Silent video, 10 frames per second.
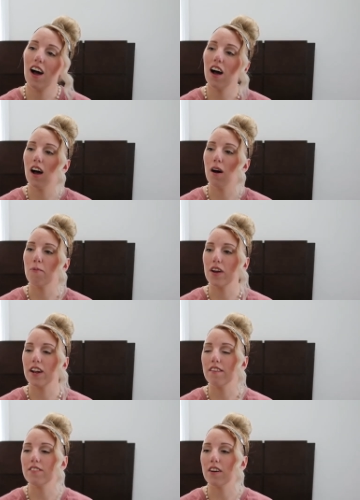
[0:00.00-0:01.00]
um,
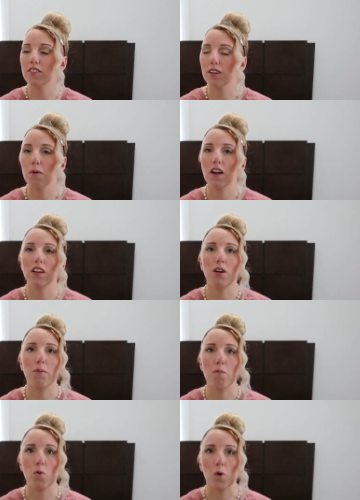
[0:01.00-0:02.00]
and I've definitely been a little
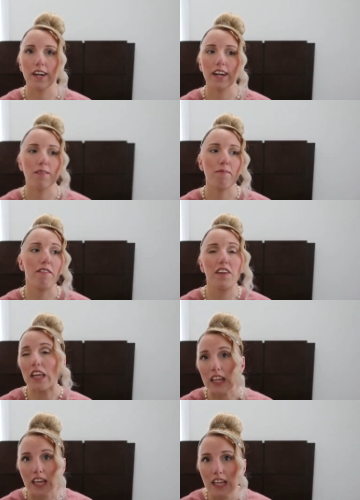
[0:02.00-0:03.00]
bit more in my
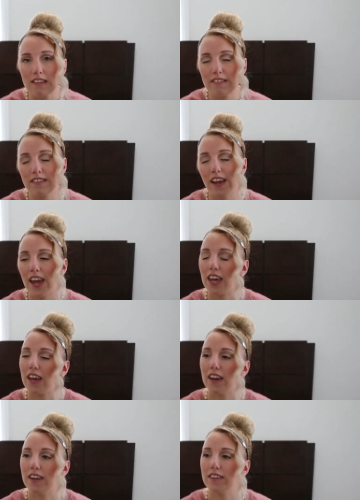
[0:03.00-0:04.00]
feelings,
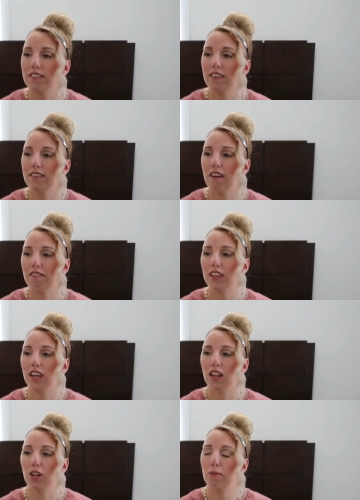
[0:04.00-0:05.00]
and
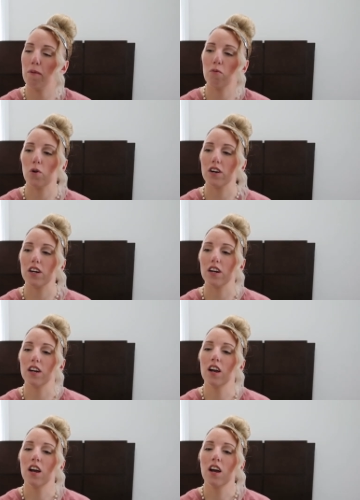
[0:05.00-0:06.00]
definitely a little bit
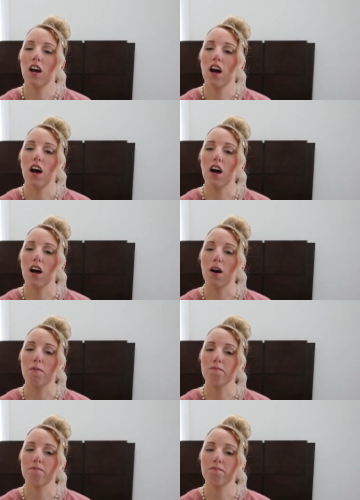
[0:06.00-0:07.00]
more
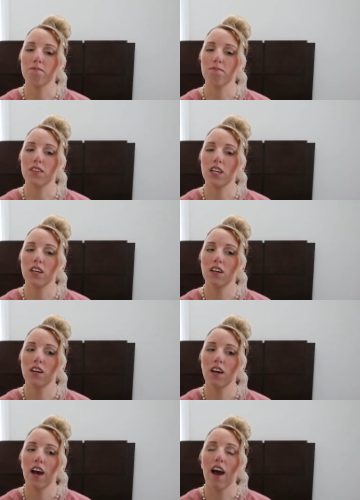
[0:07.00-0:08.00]
um,
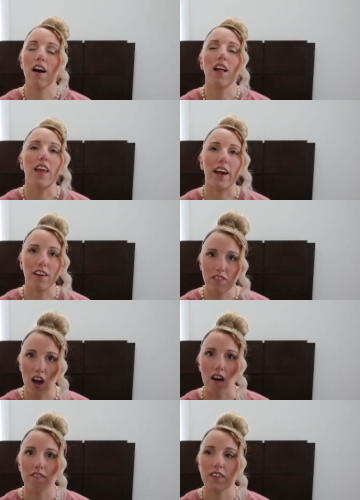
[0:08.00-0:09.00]
a lack of
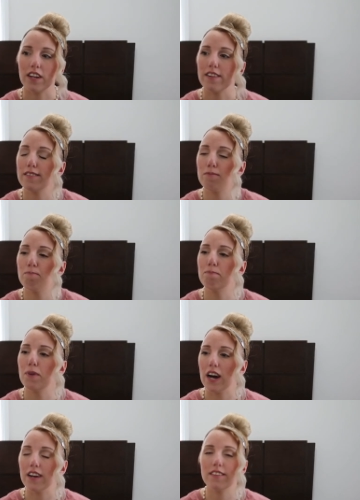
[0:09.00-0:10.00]
confidence.
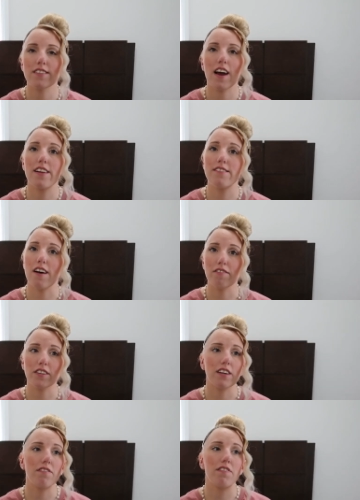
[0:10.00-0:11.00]
But I
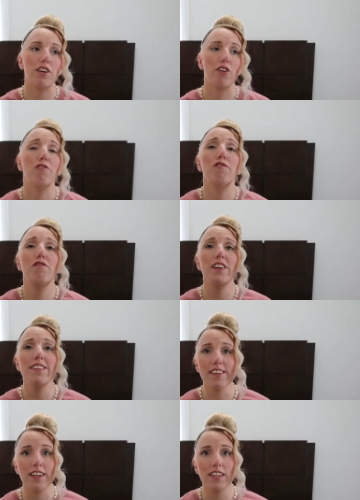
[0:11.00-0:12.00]
definitely feel
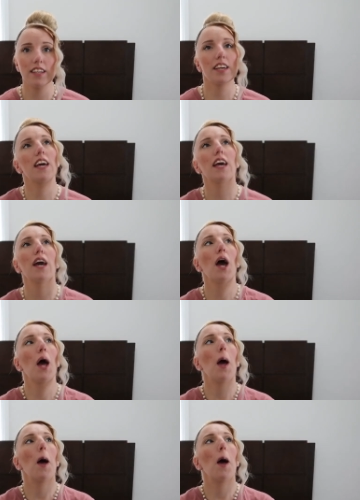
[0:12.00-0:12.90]
physically